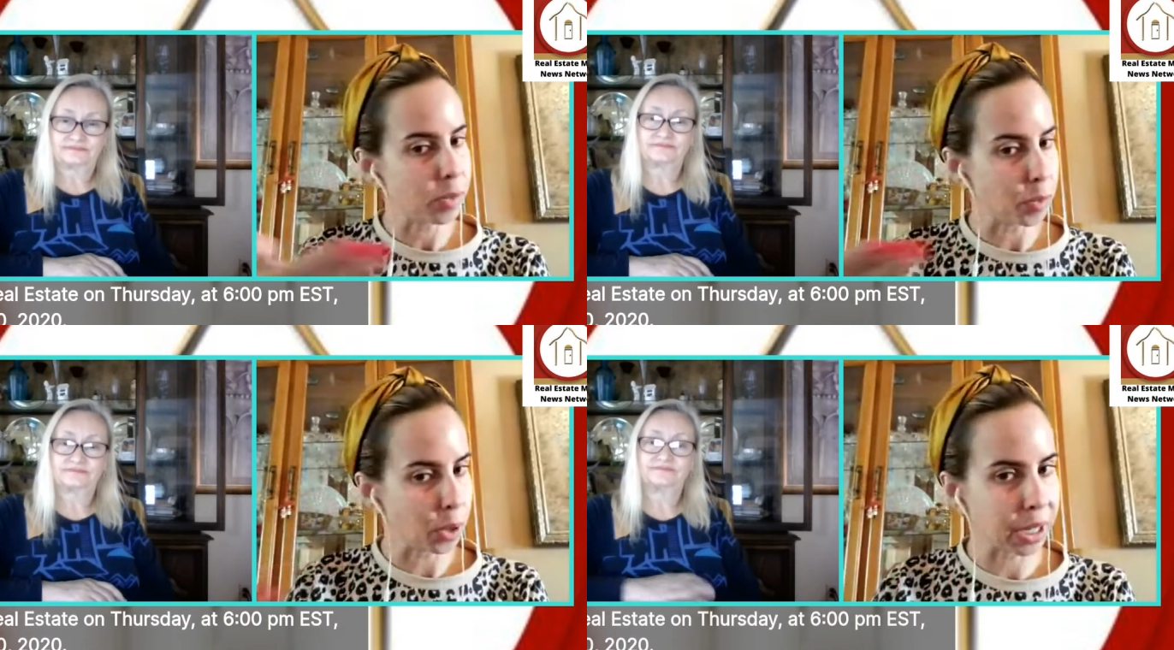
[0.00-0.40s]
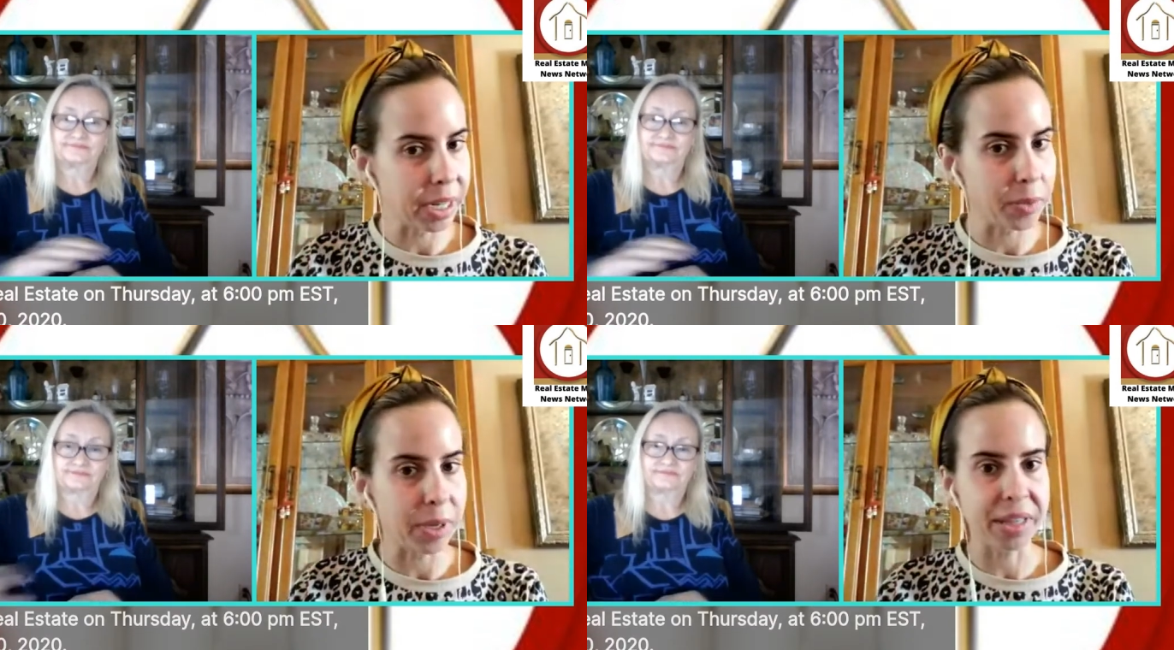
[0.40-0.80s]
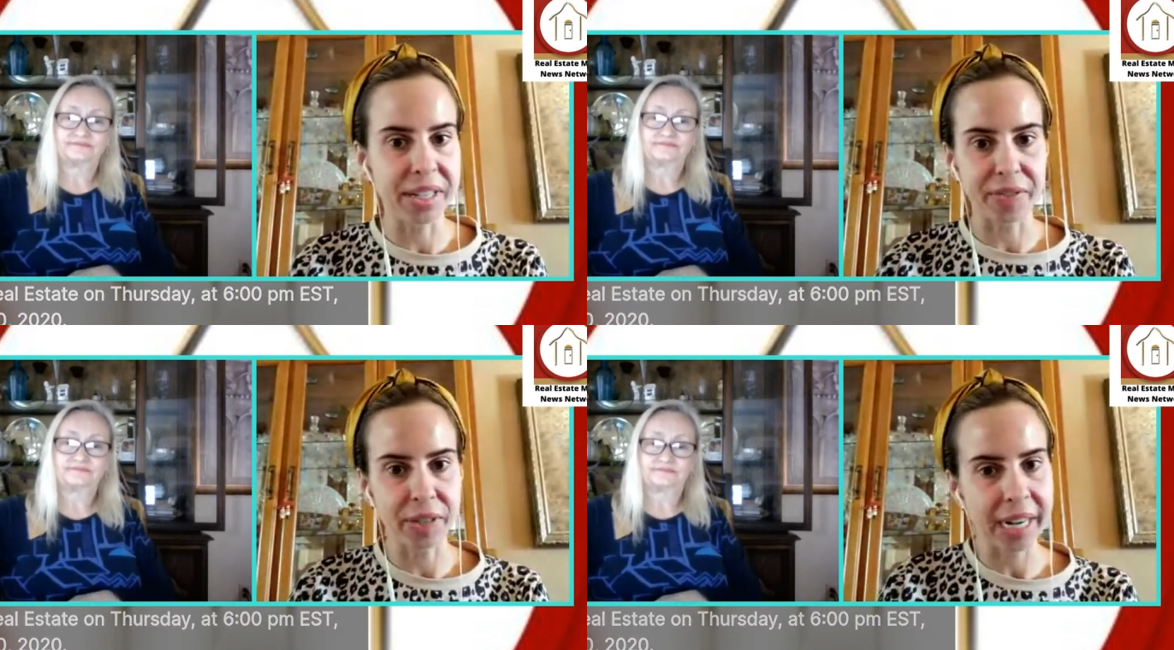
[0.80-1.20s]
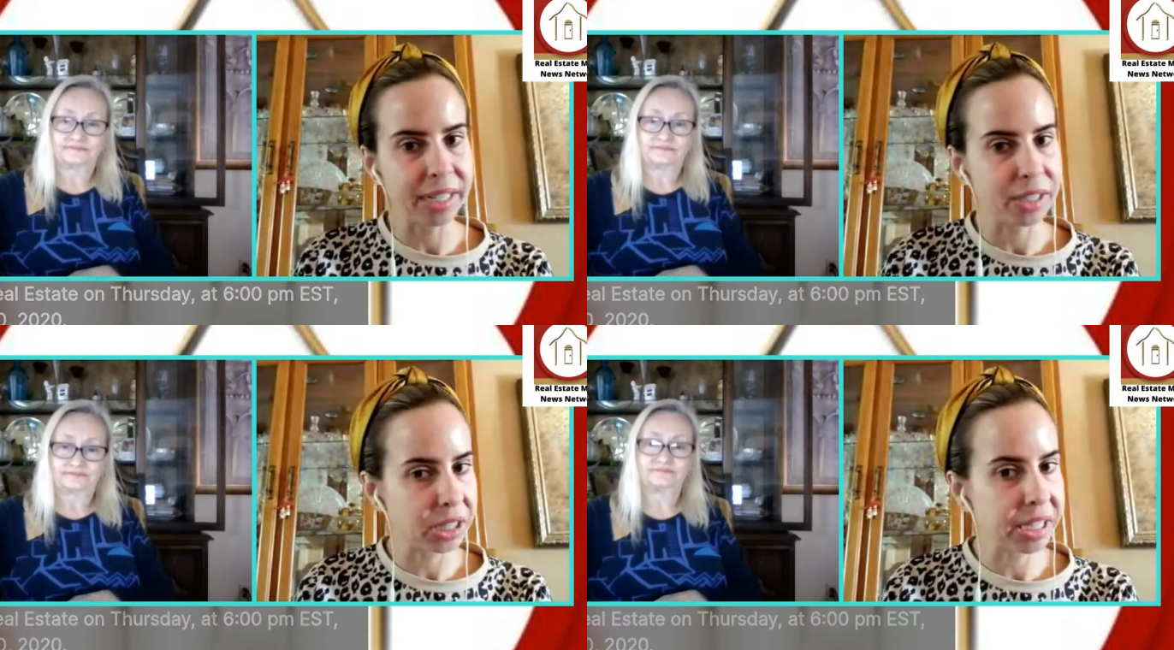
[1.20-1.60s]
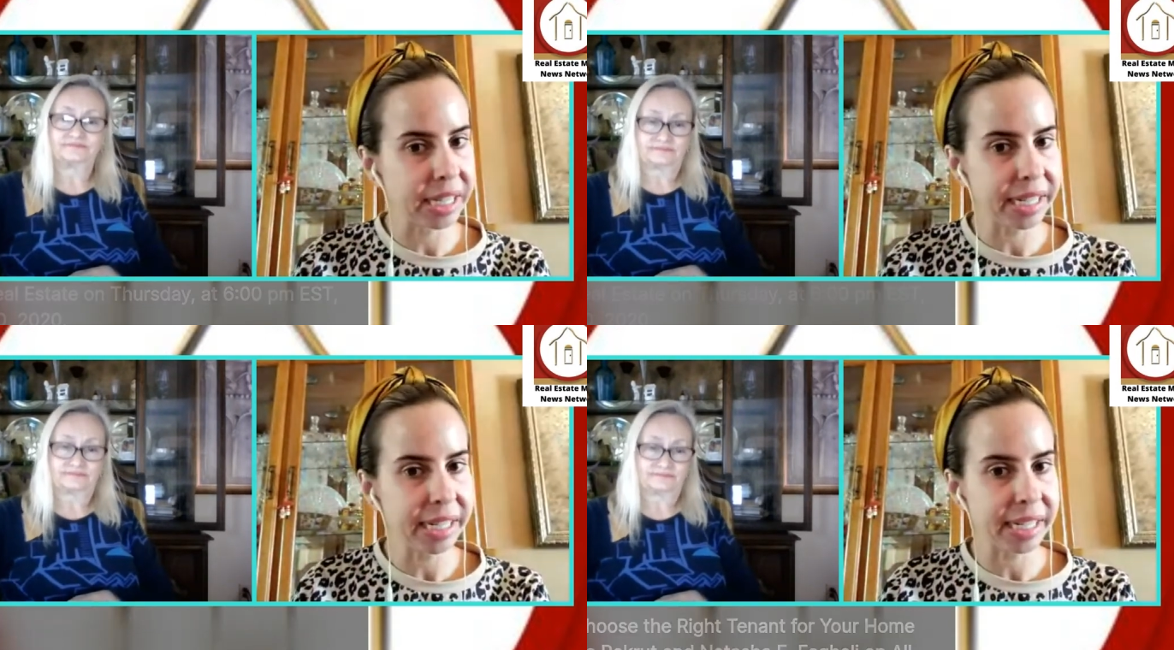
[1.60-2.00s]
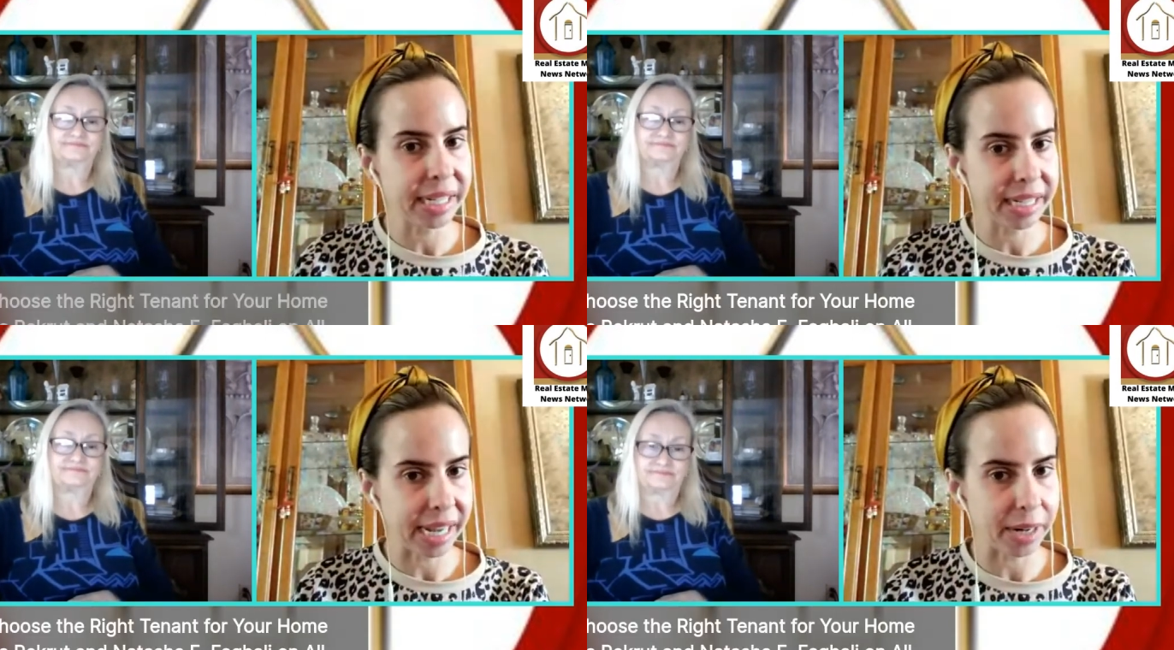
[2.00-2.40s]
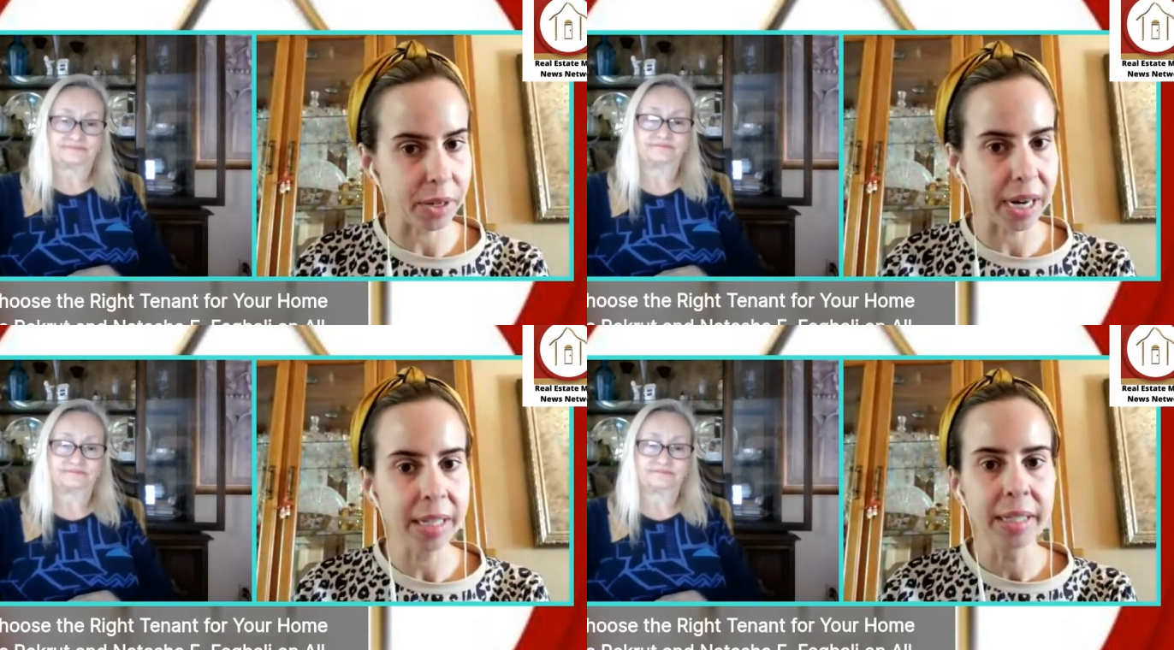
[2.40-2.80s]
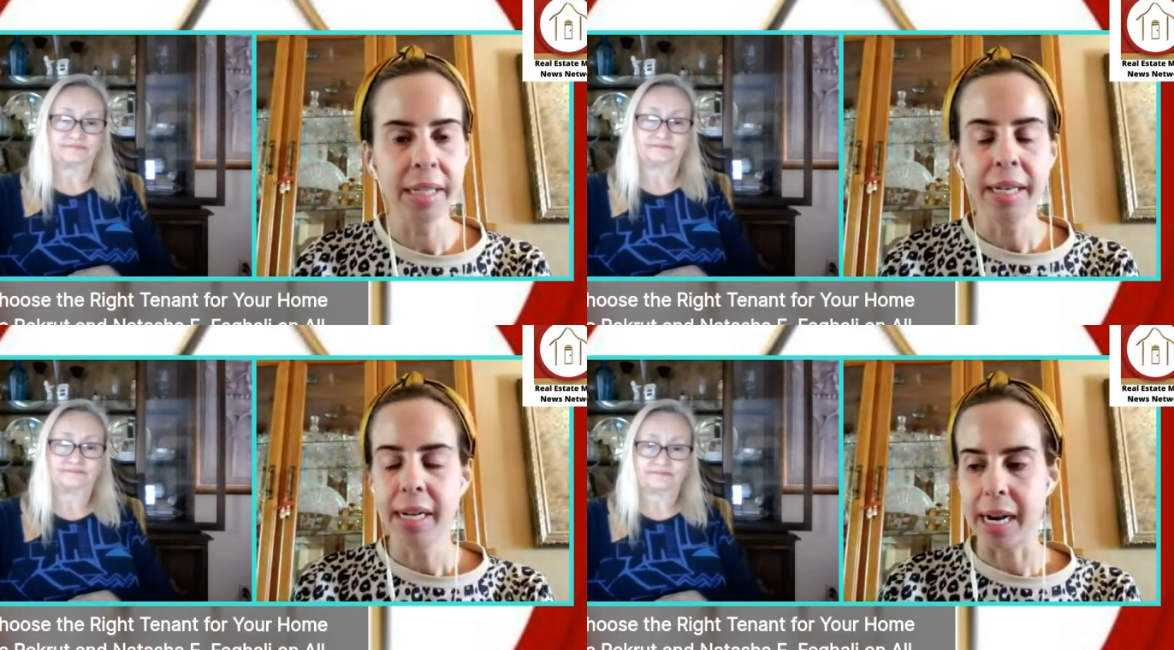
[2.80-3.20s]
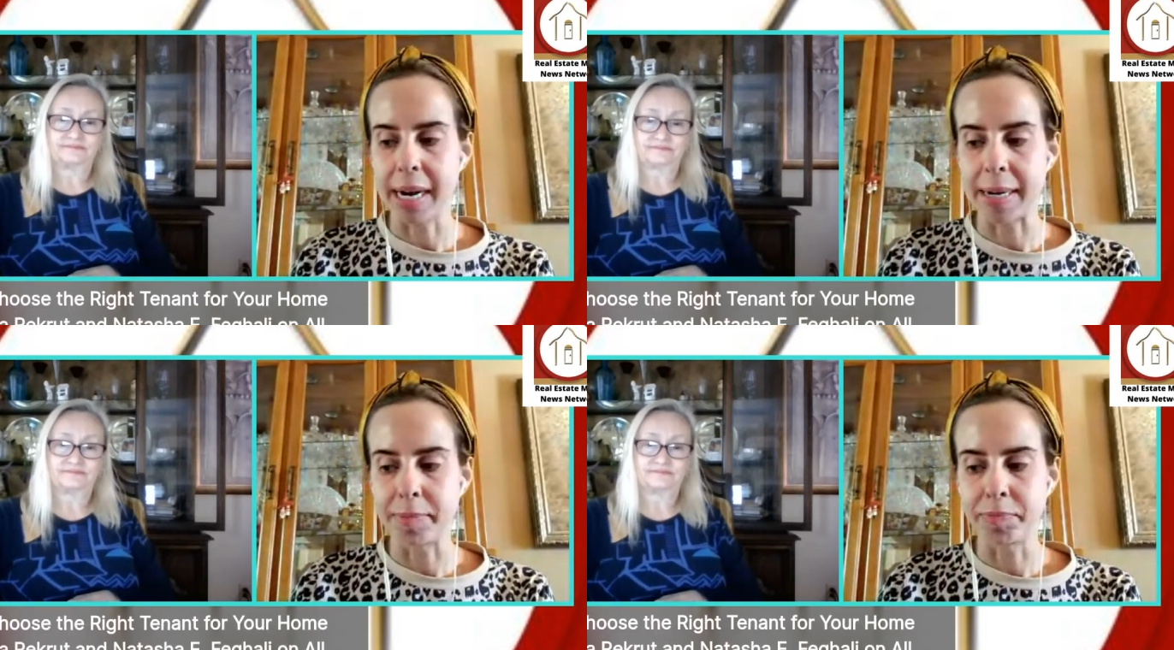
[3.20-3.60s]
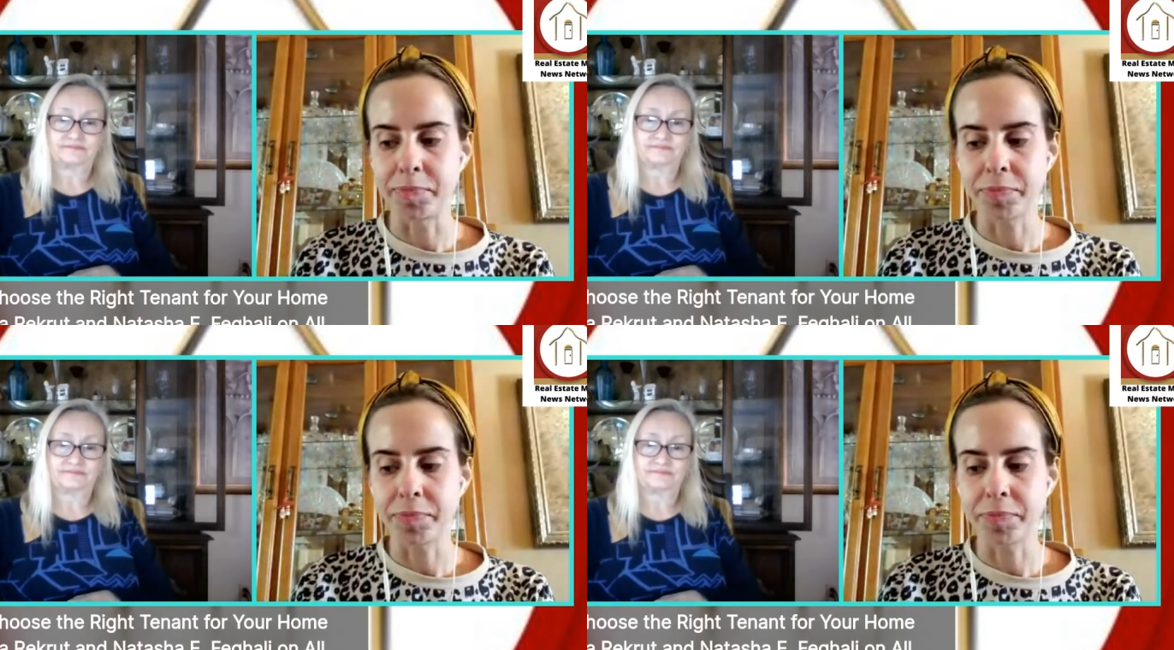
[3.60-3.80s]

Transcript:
Speaker 1: working with different agencies, etc. Doesn't